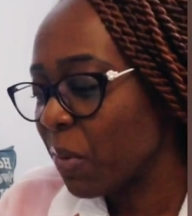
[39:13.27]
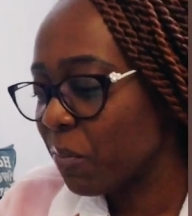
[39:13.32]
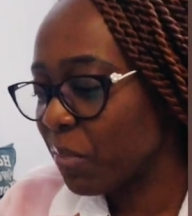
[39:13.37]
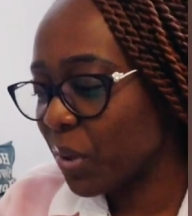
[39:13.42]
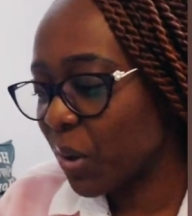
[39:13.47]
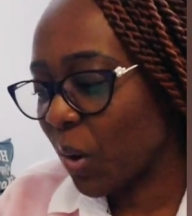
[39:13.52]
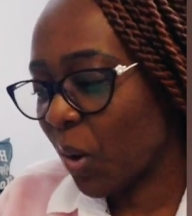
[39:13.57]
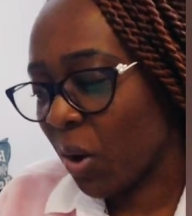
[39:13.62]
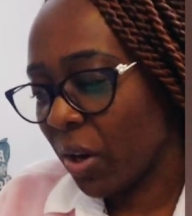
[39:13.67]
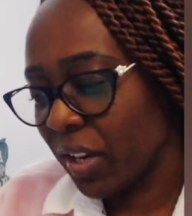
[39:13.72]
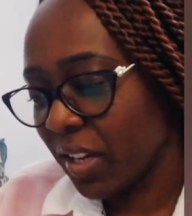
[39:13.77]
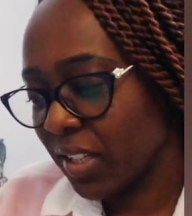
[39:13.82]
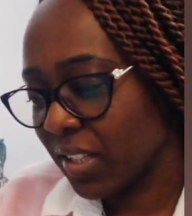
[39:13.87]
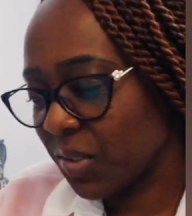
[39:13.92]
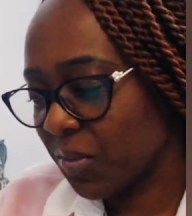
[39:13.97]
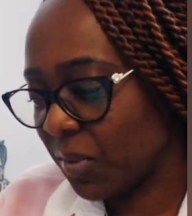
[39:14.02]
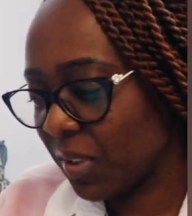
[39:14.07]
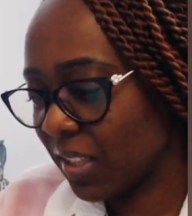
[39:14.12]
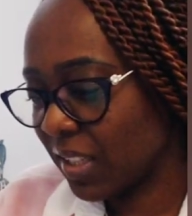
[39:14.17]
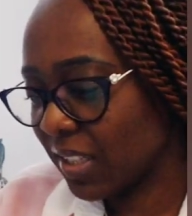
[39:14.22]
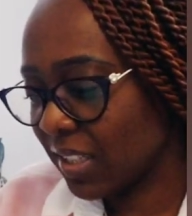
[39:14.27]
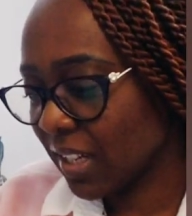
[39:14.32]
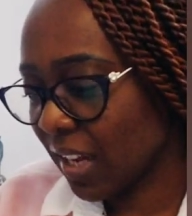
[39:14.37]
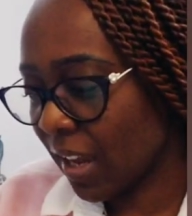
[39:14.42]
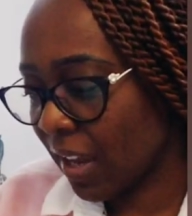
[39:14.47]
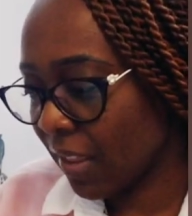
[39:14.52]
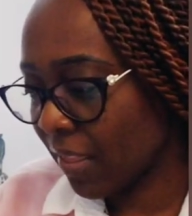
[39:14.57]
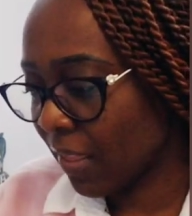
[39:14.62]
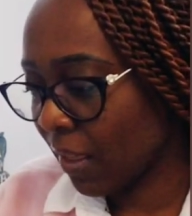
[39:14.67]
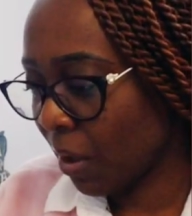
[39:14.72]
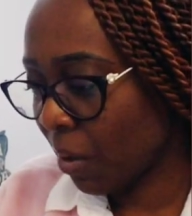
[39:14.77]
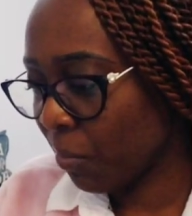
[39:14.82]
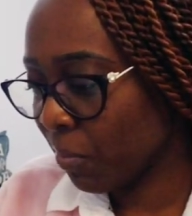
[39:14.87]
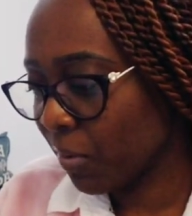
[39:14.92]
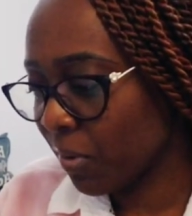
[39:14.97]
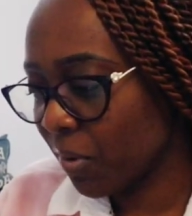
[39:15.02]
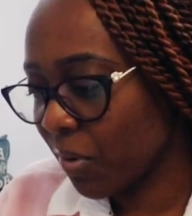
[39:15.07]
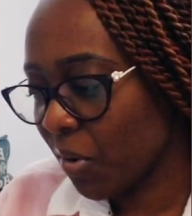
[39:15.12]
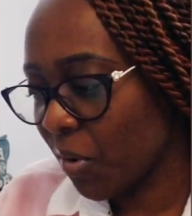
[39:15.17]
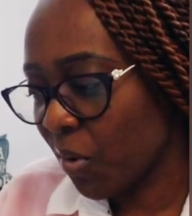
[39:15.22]
be honest with each other,
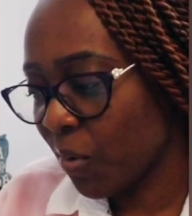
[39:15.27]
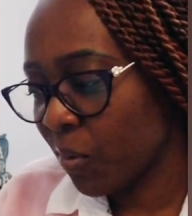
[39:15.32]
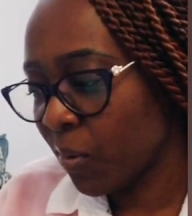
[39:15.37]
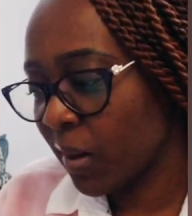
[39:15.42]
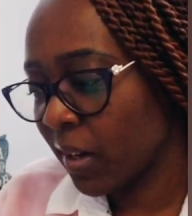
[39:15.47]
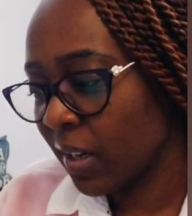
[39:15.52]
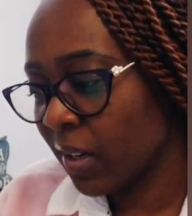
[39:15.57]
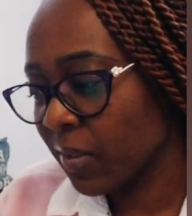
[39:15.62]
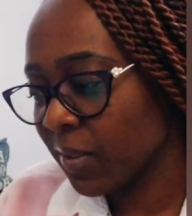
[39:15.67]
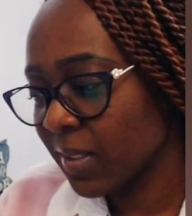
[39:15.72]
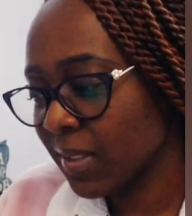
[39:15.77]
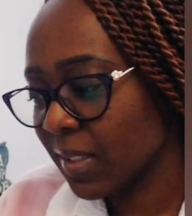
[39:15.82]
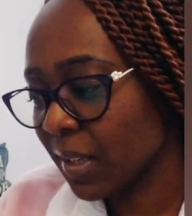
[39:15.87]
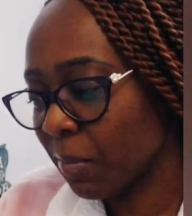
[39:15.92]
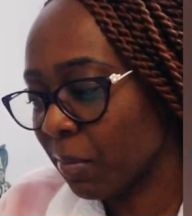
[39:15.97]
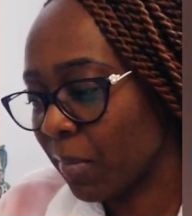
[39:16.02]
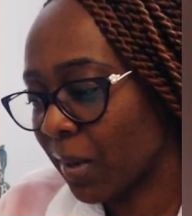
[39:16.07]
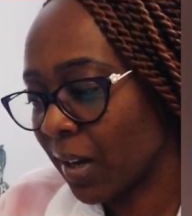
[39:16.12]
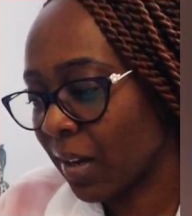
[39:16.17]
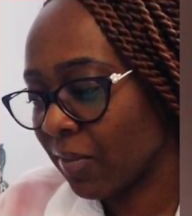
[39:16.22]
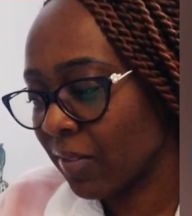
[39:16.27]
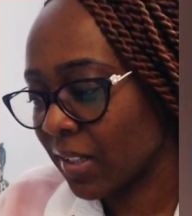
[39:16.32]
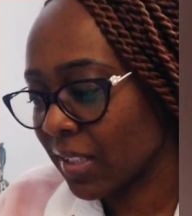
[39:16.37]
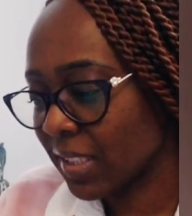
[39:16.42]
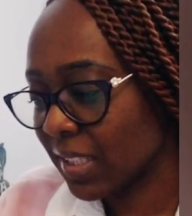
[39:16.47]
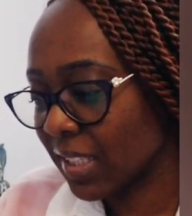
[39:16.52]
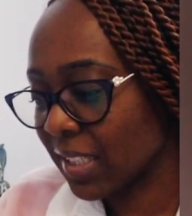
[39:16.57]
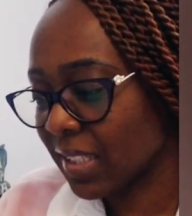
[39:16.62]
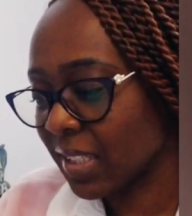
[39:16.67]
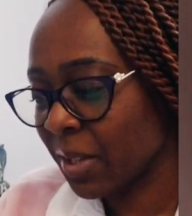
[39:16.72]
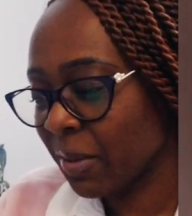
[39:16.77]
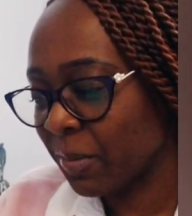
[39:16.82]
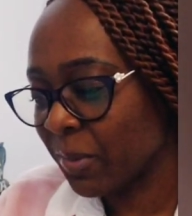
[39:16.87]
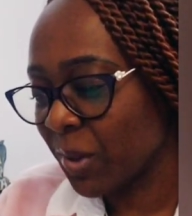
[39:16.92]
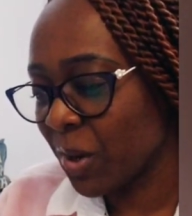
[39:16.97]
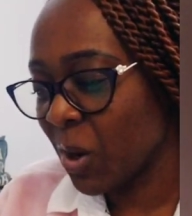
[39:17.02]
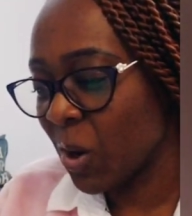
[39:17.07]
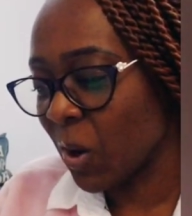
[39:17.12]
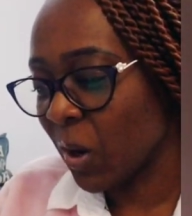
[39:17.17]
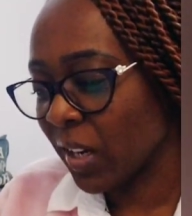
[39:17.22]
put no one else above us
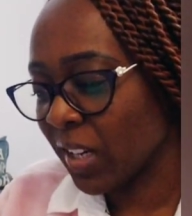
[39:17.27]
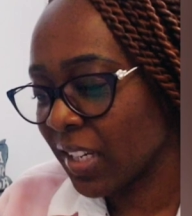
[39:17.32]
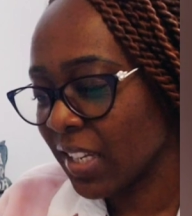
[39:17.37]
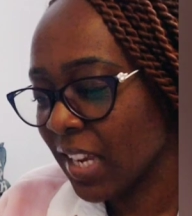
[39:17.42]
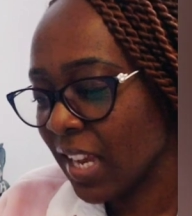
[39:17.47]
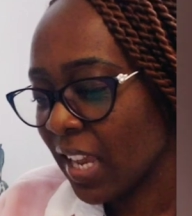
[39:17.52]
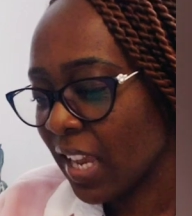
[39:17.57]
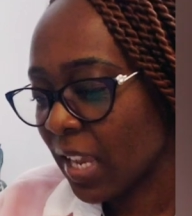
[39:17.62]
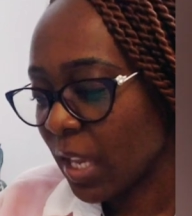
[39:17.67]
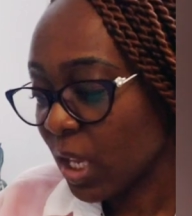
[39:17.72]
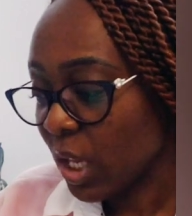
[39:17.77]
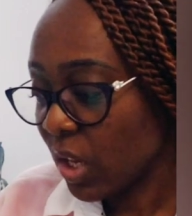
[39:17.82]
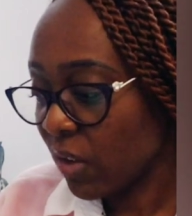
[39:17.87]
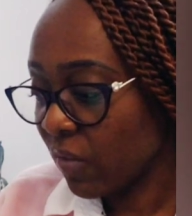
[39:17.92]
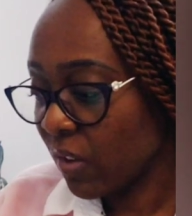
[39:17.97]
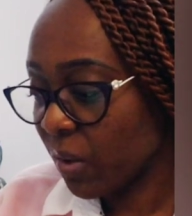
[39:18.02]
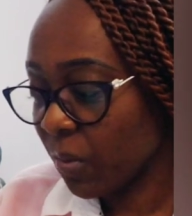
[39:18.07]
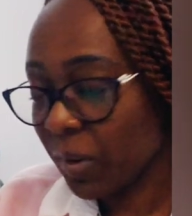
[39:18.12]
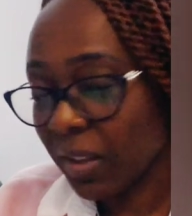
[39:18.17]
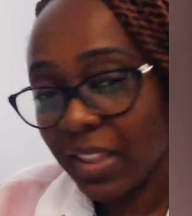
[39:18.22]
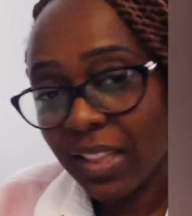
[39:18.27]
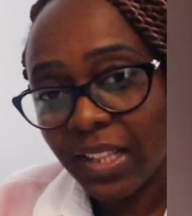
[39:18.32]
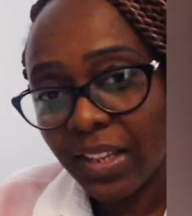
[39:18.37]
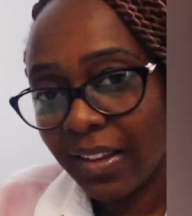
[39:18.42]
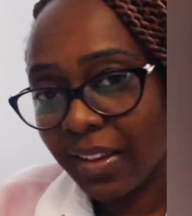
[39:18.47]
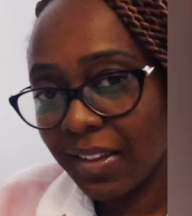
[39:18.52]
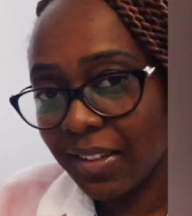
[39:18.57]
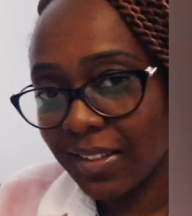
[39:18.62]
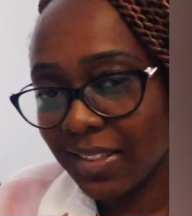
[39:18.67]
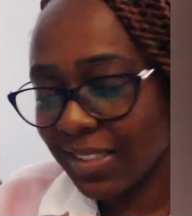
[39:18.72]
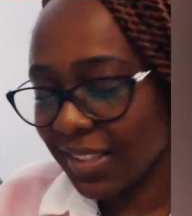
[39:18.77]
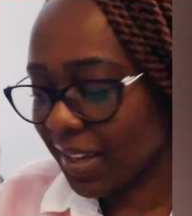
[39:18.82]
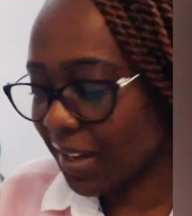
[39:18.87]
except God, even when the kids